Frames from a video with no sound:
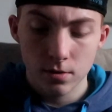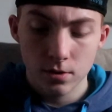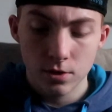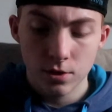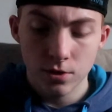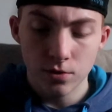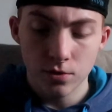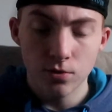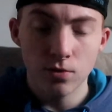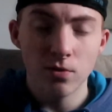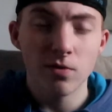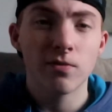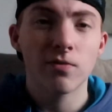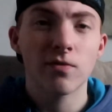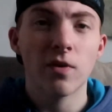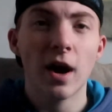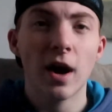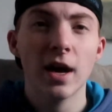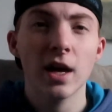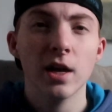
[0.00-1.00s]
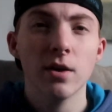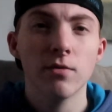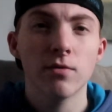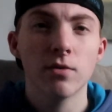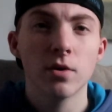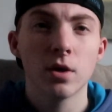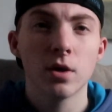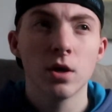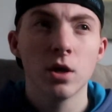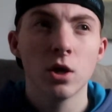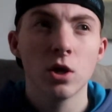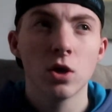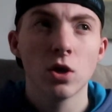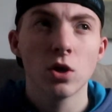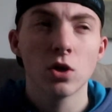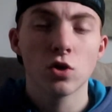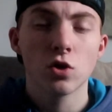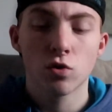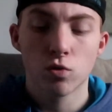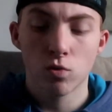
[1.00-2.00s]
to 5
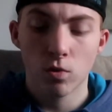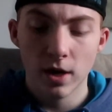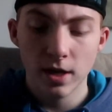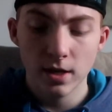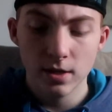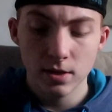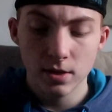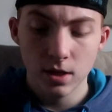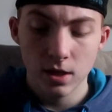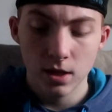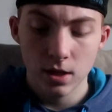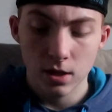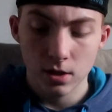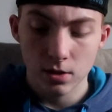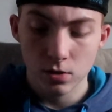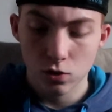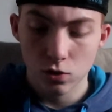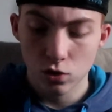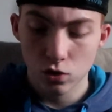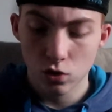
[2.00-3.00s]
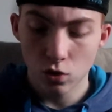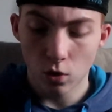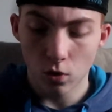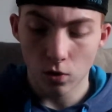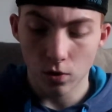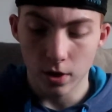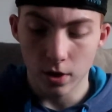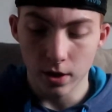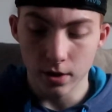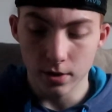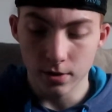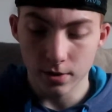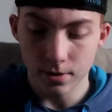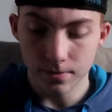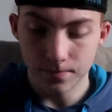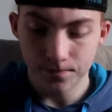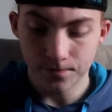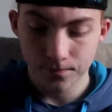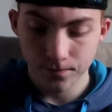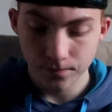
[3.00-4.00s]
crazy stories,
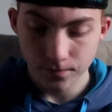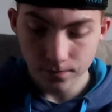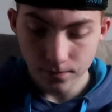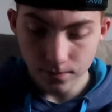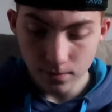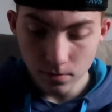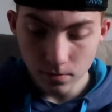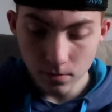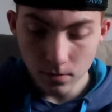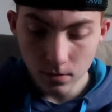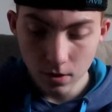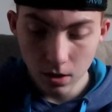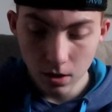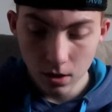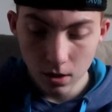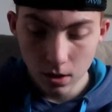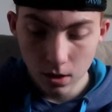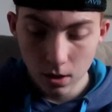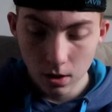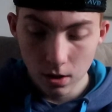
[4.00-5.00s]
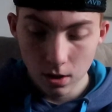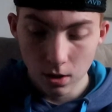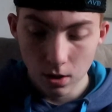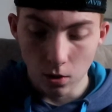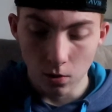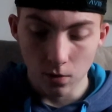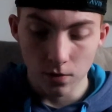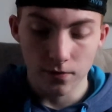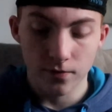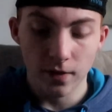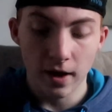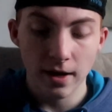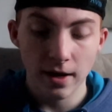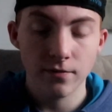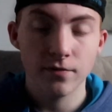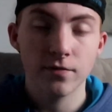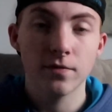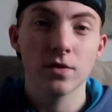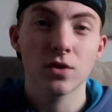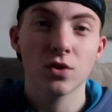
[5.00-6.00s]
or the
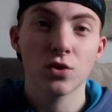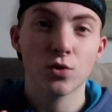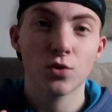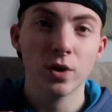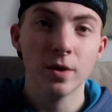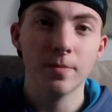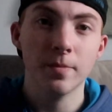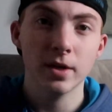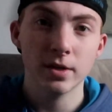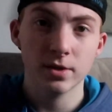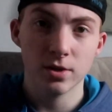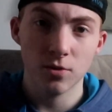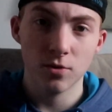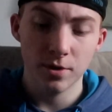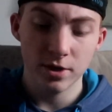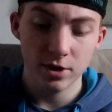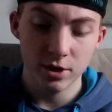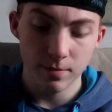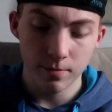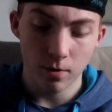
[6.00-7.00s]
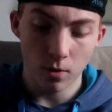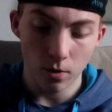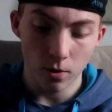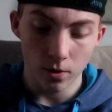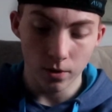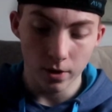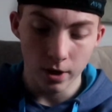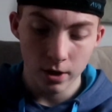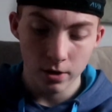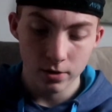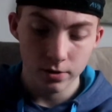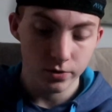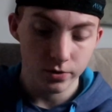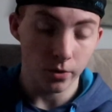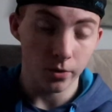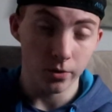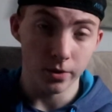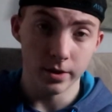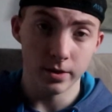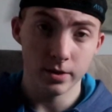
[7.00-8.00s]
5 creepiest Ouija board
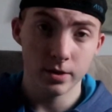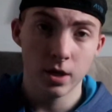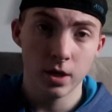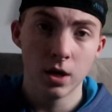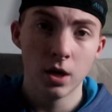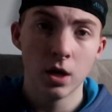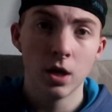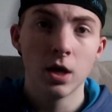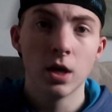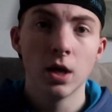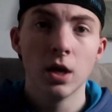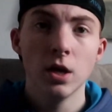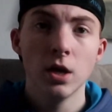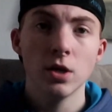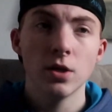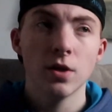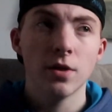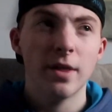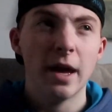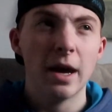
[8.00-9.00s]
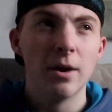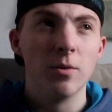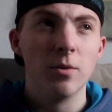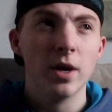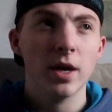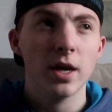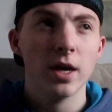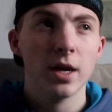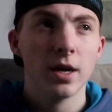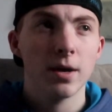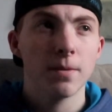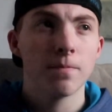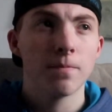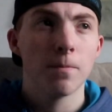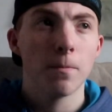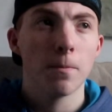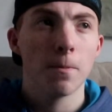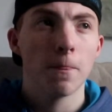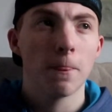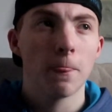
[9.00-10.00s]
stories. That way,
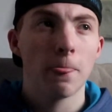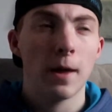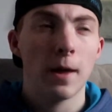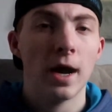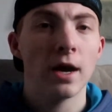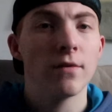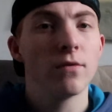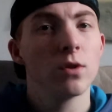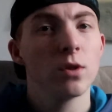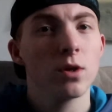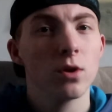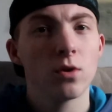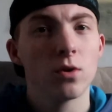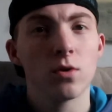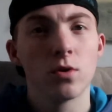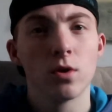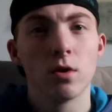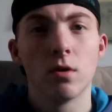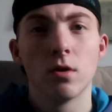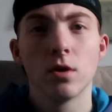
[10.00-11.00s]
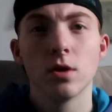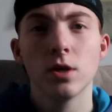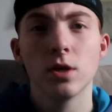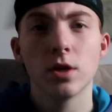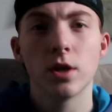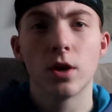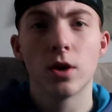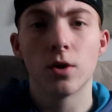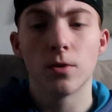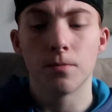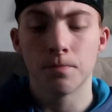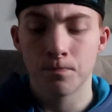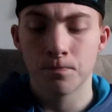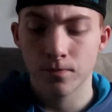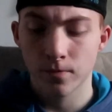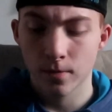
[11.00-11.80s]
I have a little, you know,